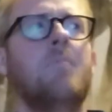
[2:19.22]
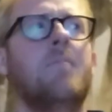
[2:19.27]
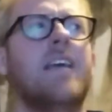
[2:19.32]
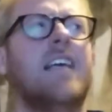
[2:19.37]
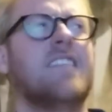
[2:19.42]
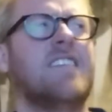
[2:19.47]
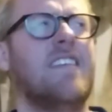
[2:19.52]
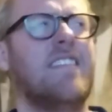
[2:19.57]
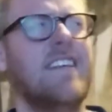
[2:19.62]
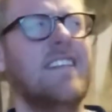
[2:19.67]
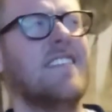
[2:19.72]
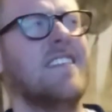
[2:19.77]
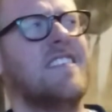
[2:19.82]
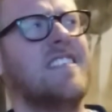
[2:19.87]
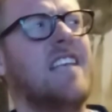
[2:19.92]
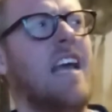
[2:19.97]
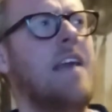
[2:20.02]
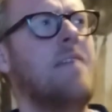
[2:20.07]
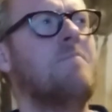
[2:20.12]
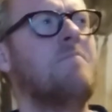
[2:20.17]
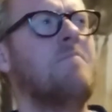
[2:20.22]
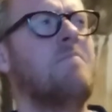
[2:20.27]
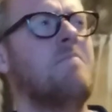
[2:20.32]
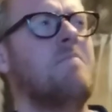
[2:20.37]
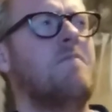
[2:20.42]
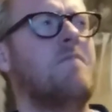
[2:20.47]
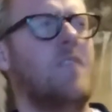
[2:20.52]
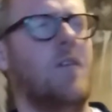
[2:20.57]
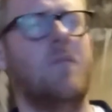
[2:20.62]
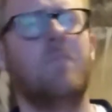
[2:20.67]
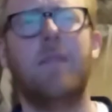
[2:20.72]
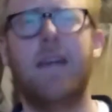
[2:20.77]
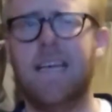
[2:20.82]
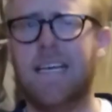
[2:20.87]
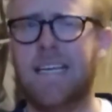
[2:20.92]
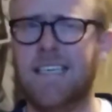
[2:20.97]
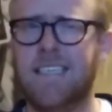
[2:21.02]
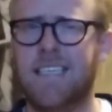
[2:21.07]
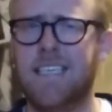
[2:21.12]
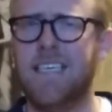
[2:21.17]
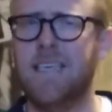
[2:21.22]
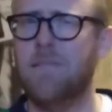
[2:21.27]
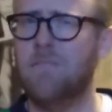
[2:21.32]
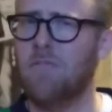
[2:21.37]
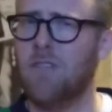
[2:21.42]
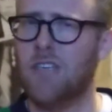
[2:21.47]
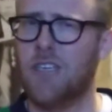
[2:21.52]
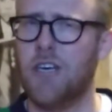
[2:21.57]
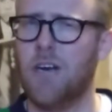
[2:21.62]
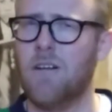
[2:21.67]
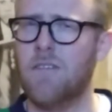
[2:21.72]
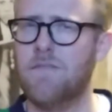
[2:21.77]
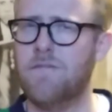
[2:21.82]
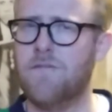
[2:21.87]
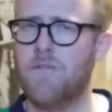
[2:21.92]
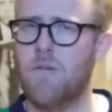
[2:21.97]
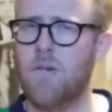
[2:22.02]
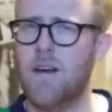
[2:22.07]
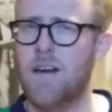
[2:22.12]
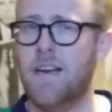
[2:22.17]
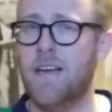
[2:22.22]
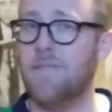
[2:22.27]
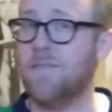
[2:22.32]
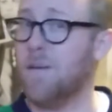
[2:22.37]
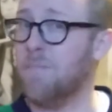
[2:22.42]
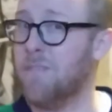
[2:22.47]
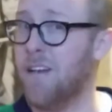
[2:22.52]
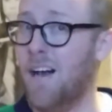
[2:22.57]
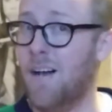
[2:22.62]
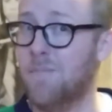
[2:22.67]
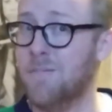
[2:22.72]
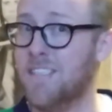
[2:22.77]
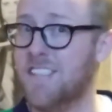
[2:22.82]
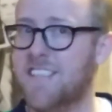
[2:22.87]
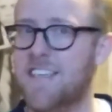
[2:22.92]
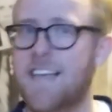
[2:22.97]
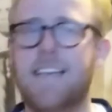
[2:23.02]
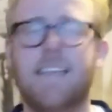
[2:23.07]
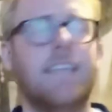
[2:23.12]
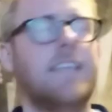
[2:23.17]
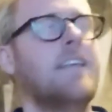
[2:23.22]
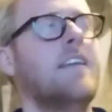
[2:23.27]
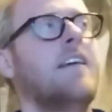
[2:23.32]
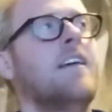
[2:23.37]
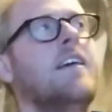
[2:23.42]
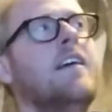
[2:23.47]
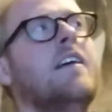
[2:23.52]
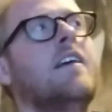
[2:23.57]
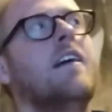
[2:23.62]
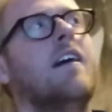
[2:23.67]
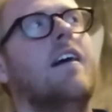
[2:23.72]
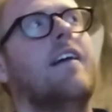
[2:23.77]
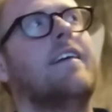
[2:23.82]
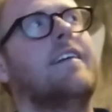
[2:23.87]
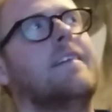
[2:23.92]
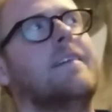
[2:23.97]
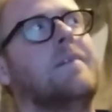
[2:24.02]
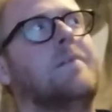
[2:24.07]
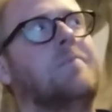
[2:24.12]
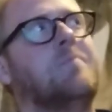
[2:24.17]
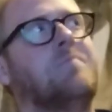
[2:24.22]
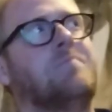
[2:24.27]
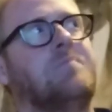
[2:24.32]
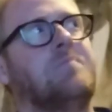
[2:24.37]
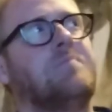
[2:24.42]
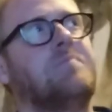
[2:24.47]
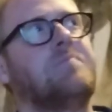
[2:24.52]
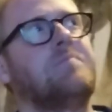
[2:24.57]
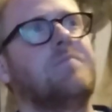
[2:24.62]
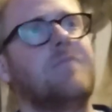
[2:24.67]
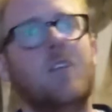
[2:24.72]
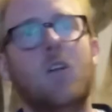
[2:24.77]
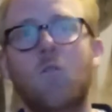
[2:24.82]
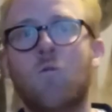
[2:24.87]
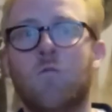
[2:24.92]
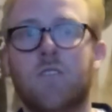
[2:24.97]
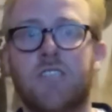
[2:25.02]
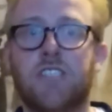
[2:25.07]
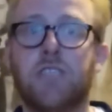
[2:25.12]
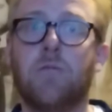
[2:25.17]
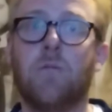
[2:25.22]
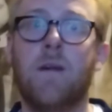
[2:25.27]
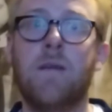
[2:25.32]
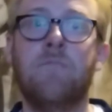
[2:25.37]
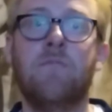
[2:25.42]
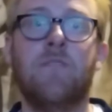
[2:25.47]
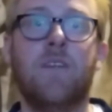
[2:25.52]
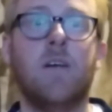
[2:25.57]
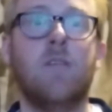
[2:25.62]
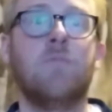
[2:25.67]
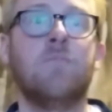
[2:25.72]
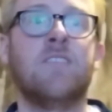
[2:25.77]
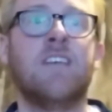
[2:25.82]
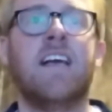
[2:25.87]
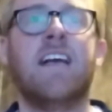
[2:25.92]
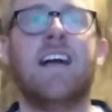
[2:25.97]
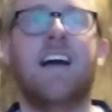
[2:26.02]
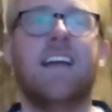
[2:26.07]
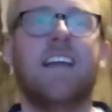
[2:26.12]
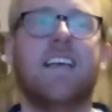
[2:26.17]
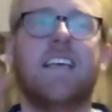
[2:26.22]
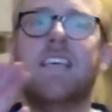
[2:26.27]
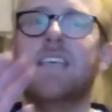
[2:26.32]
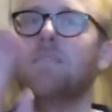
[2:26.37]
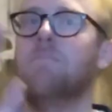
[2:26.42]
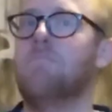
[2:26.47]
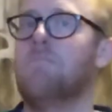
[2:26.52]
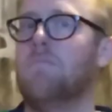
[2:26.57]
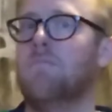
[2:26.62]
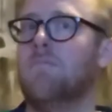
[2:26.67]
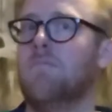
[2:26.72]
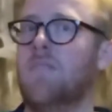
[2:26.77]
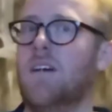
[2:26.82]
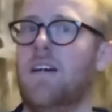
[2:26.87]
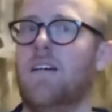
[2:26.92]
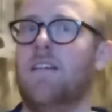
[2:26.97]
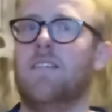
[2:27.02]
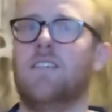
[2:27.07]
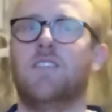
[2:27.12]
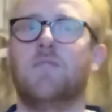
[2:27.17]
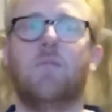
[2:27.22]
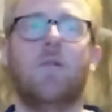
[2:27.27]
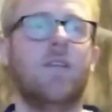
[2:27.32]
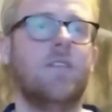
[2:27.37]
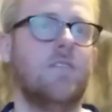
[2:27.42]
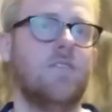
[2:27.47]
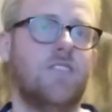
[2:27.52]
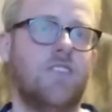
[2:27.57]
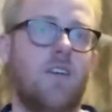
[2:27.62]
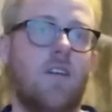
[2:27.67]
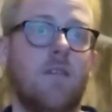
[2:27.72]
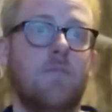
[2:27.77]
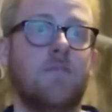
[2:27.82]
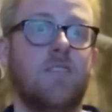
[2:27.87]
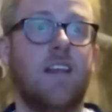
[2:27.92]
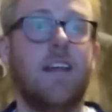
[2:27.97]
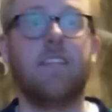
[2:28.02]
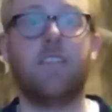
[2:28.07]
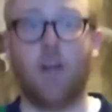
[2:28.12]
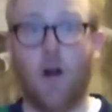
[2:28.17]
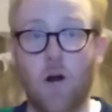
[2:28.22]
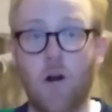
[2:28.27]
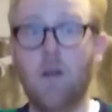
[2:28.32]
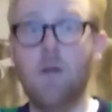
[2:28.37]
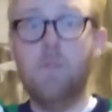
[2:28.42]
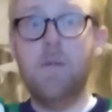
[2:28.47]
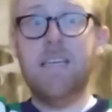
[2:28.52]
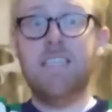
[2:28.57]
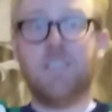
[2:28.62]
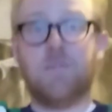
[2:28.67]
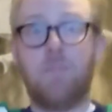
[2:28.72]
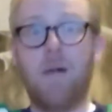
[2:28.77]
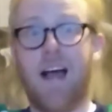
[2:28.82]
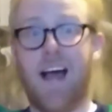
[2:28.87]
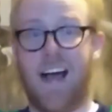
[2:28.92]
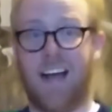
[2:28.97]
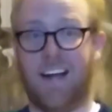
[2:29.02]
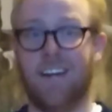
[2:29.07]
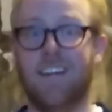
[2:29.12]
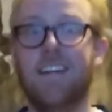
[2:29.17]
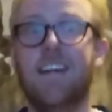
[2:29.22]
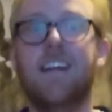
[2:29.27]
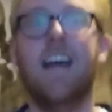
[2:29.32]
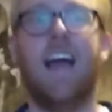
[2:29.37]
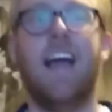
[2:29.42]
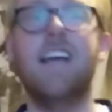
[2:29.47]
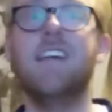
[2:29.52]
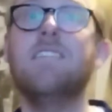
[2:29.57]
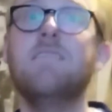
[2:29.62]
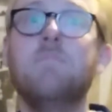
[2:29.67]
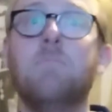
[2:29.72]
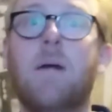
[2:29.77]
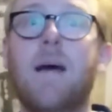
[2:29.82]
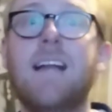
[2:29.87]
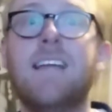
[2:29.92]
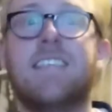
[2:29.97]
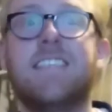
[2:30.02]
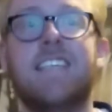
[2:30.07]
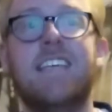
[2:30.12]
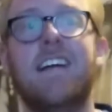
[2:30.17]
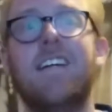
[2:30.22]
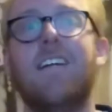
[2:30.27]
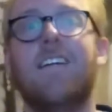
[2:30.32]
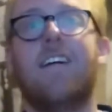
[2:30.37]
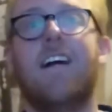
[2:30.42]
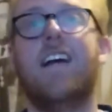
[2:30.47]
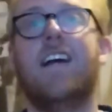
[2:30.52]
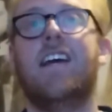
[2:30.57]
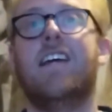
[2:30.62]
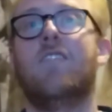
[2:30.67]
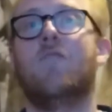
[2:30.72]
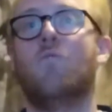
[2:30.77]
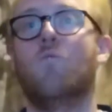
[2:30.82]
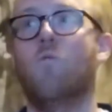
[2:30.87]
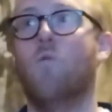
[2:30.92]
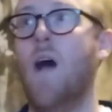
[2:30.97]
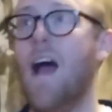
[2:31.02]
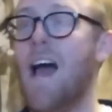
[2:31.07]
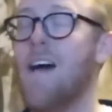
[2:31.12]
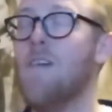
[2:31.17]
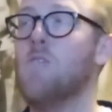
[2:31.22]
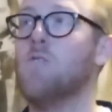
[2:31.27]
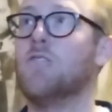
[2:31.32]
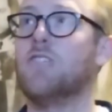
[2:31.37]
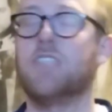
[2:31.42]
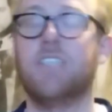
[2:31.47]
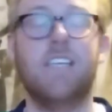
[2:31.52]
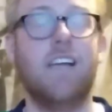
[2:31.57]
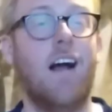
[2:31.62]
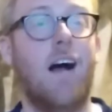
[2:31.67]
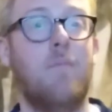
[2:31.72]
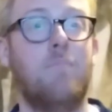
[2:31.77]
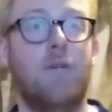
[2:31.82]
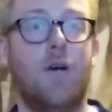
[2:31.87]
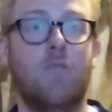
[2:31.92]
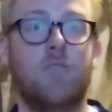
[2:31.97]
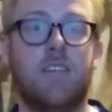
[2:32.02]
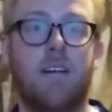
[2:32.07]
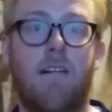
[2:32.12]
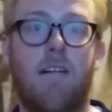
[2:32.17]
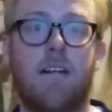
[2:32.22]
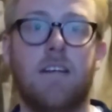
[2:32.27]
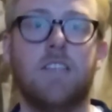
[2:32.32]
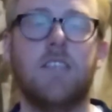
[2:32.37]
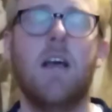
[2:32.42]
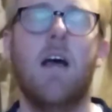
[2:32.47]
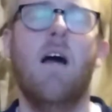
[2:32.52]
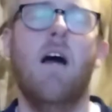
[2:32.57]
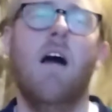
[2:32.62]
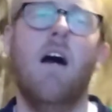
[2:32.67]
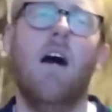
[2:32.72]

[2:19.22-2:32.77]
because I think the same filmmaking team returned for it, if I'm not mistaken. With Scream films, I kind of keep spoilers at arm's length. Kirby's back! Hayden Panettiere, and wow, she got Botox.